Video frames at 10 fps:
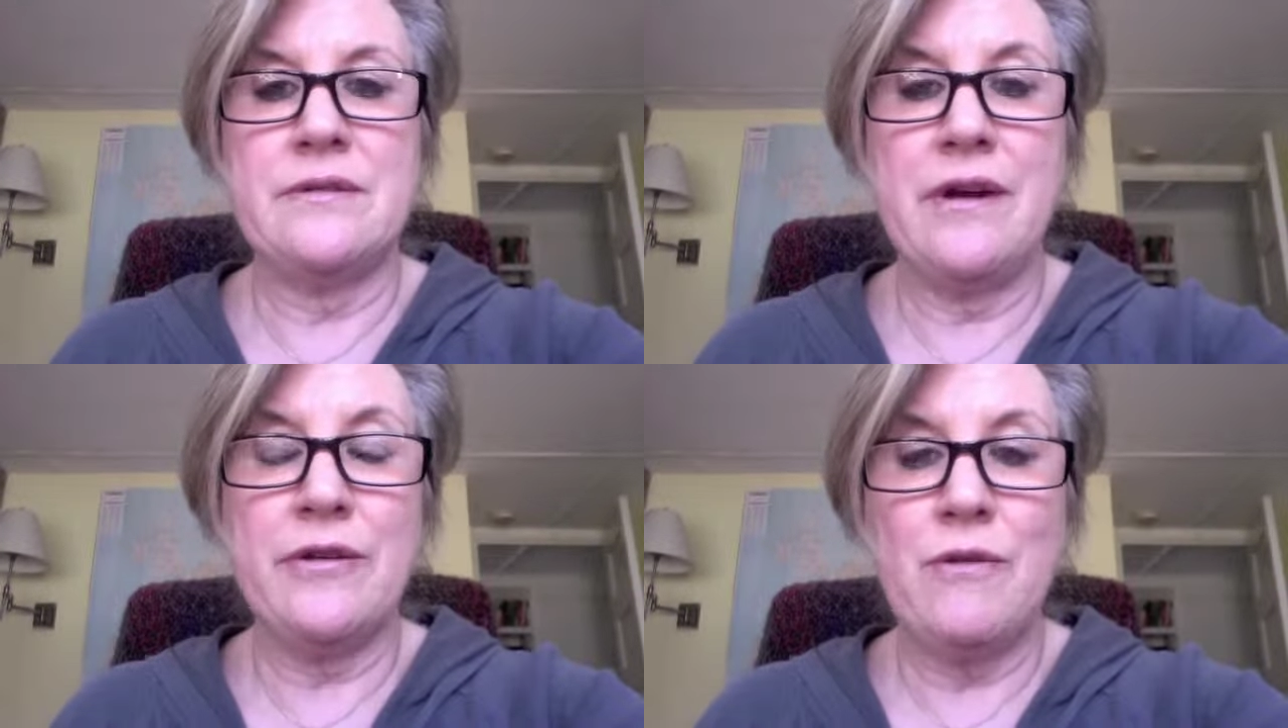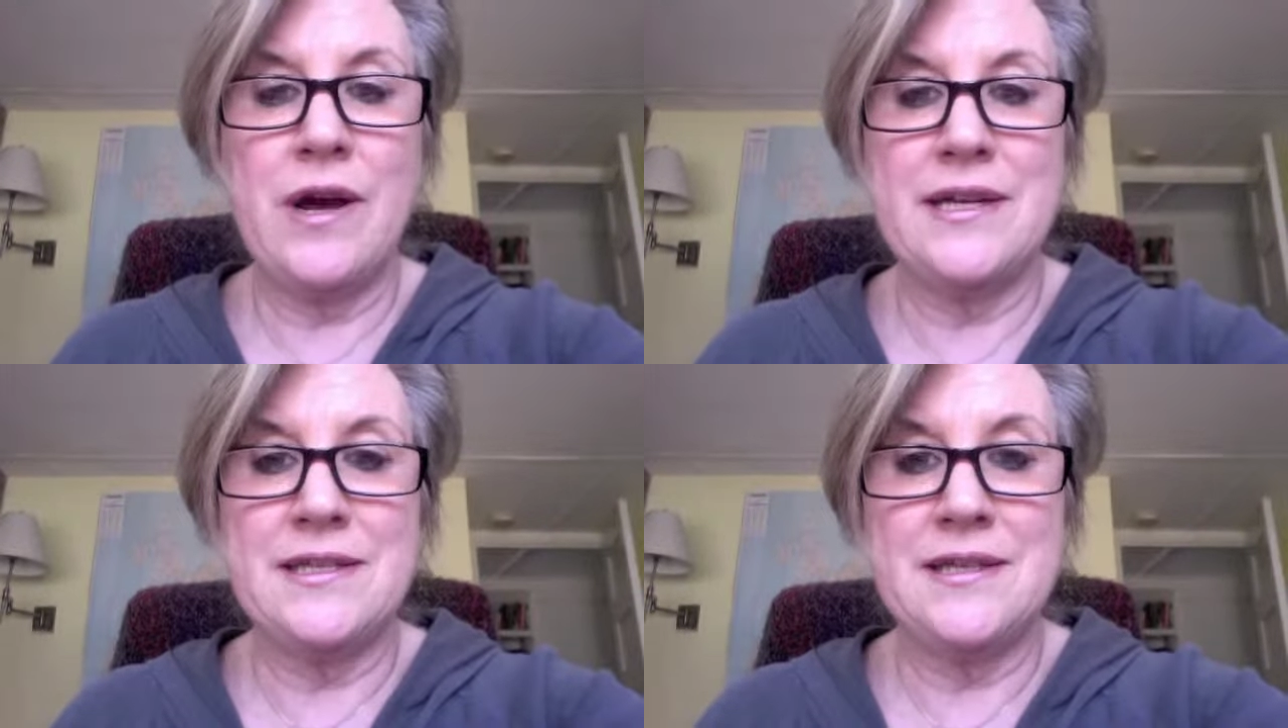
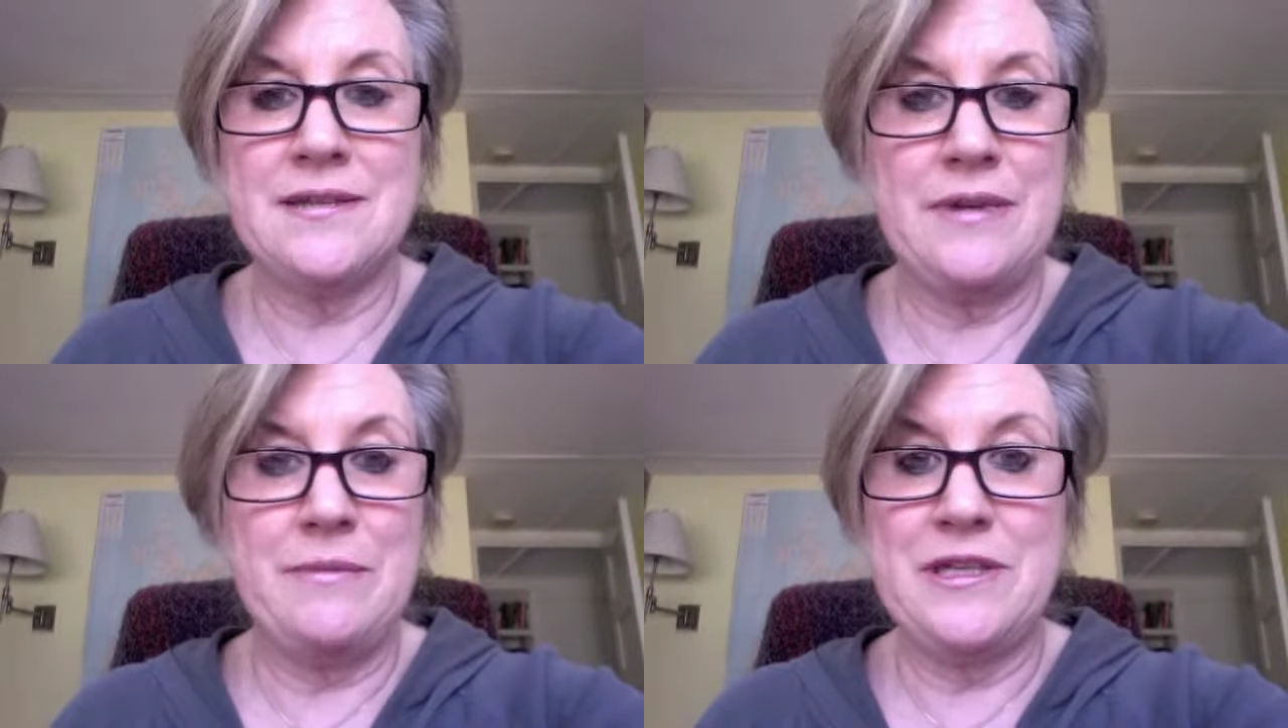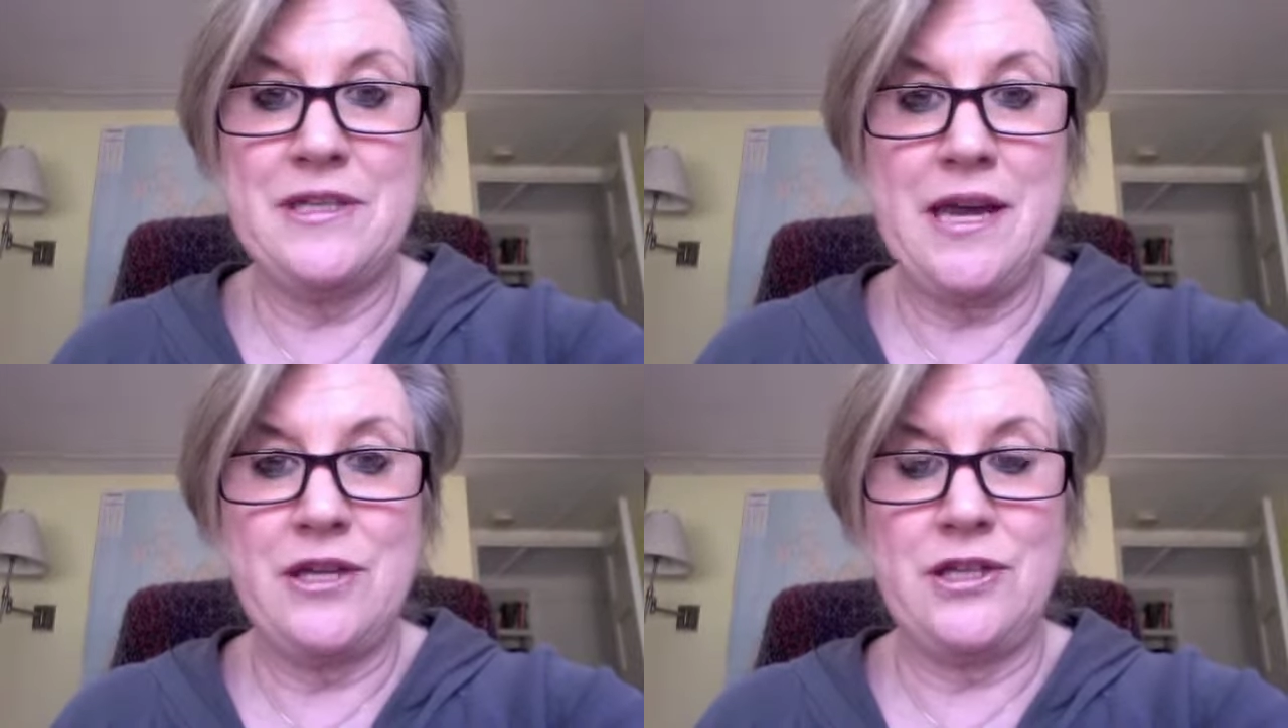Otherwise, it's
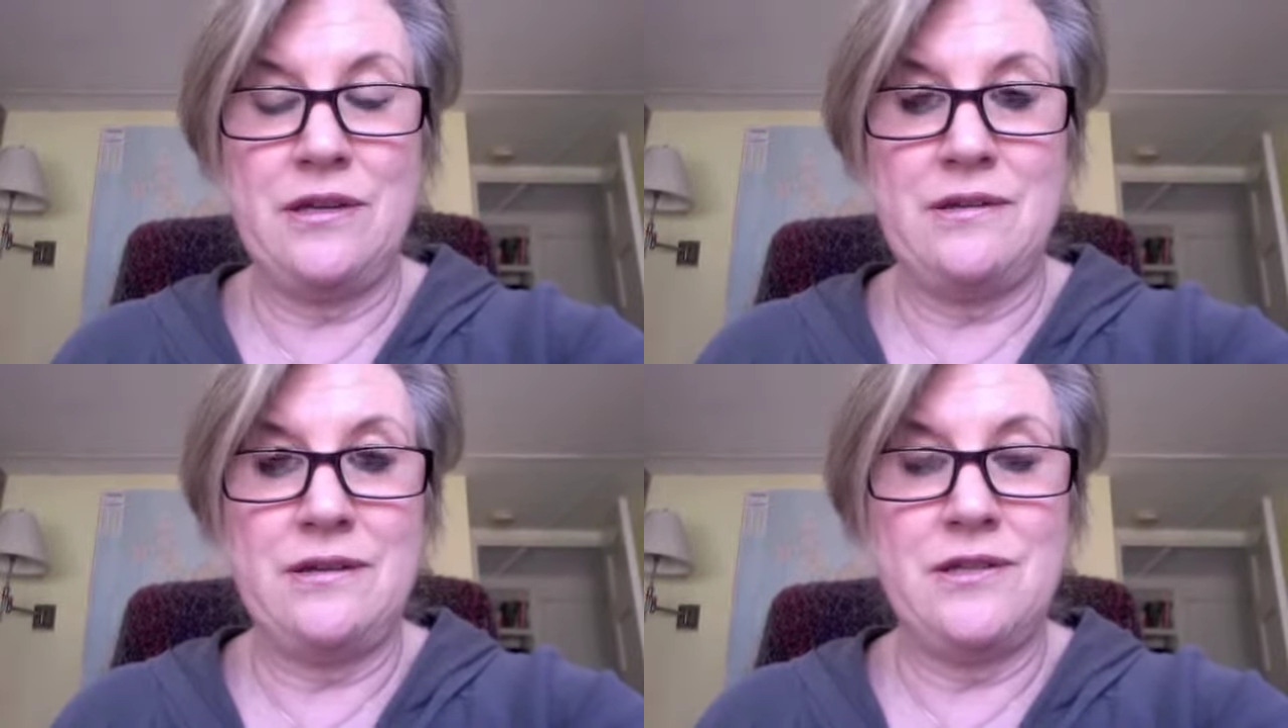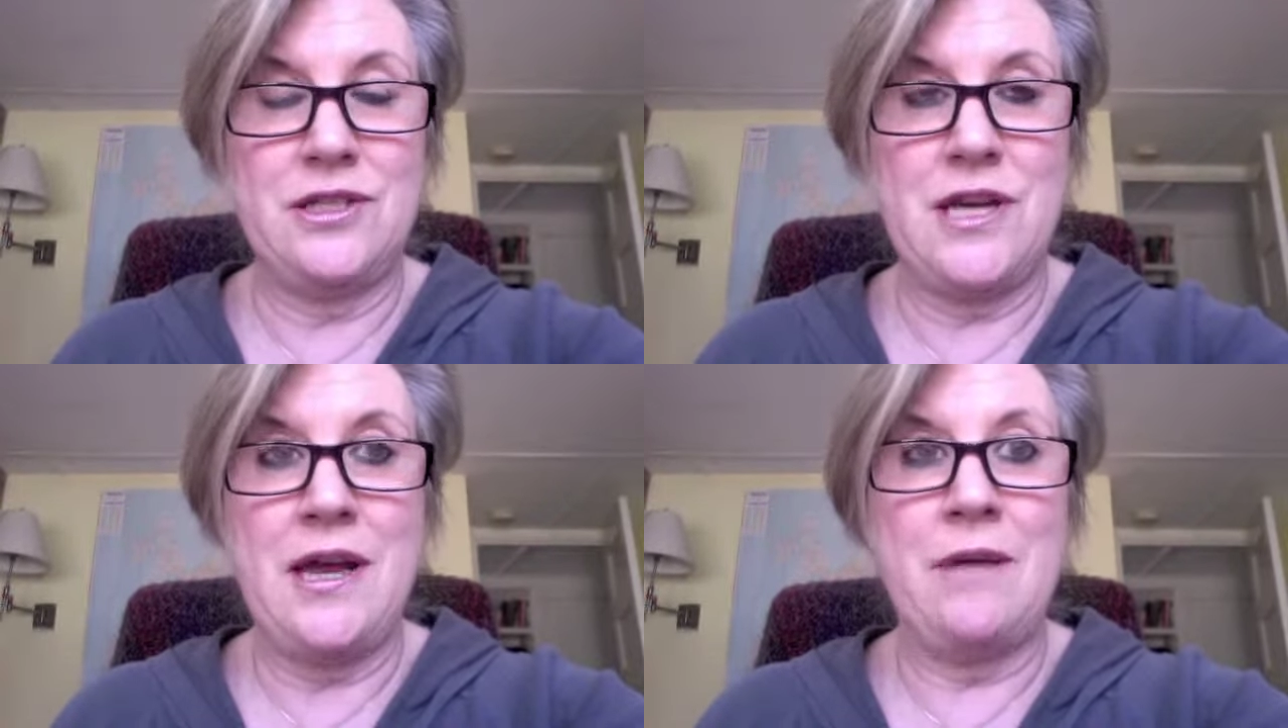imitation and
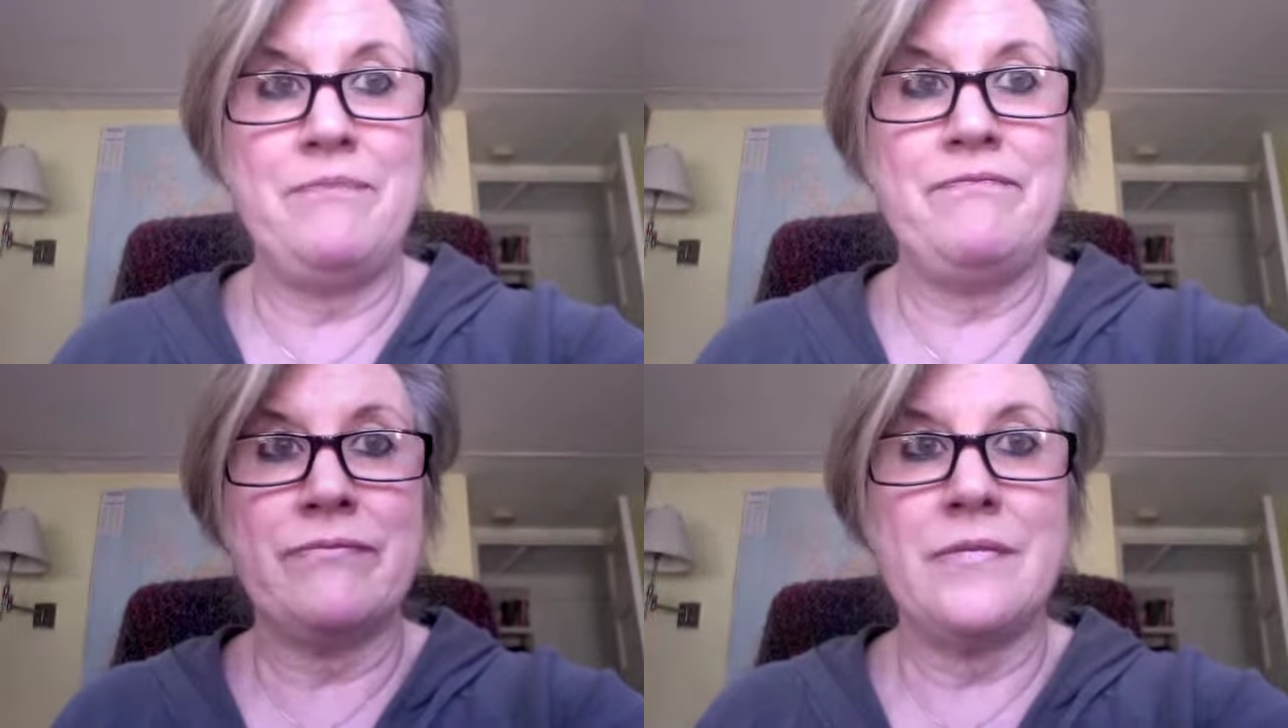sham.